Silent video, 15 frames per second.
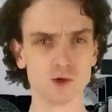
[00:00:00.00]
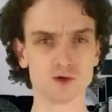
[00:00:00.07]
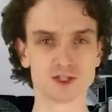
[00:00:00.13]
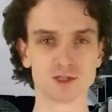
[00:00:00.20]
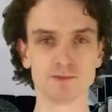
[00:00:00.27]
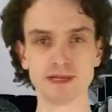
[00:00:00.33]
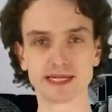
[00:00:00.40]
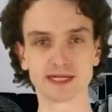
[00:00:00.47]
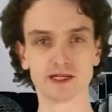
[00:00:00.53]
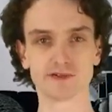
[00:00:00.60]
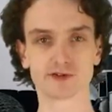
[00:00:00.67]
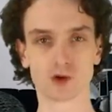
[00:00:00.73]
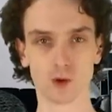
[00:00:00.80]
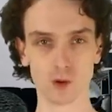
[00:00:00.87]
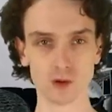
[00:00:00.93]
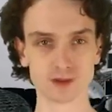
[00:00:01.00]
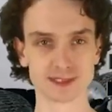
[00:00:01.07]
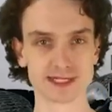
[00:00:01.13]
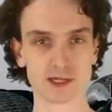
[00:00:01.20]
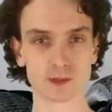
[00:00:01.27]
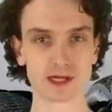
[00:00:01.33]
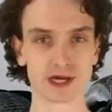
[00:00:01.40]
Ooh, speaking of cold,
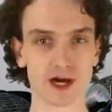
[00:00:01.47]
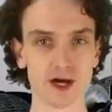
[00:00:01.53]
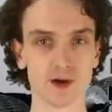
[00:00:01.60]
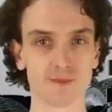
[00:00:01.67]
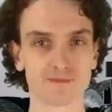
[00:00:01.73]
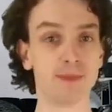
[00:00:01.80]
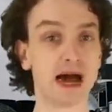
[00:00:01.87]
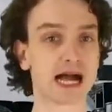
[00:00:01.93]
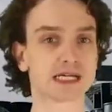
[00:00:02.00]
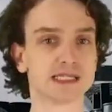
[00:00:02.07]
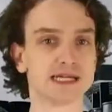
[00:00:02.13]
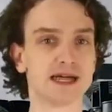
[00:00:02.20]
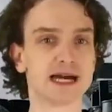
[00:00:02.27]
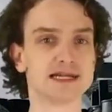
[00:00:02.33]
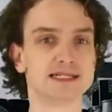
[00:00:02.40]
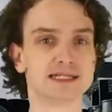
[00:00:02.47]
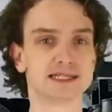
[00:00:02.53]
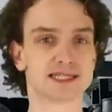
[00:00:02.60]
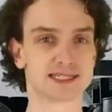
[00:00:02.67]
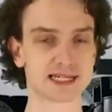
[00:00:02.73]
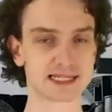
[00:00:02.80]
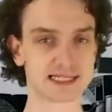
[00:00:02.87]
here we go. Back in the
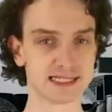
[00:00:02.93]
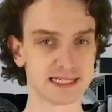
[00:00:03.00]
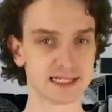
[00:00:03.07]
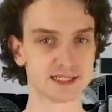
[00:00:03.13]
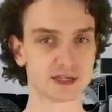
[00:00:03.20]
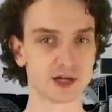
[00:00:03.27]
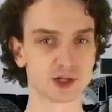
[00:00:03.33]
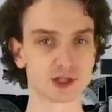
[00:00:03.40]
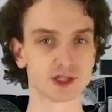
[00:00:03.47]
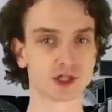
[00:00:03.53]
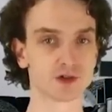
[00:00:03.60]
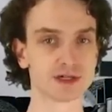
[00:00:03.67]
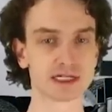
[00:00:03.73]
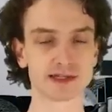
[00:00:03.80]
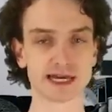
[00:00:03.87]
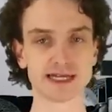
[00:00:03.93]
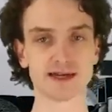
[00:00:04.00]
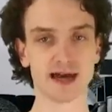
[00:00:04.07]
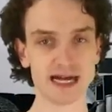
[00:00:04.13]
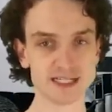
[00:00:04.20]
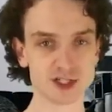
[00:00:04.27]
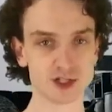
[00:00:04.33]
1960s, under the Greenland
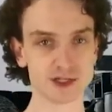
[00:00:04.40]
ice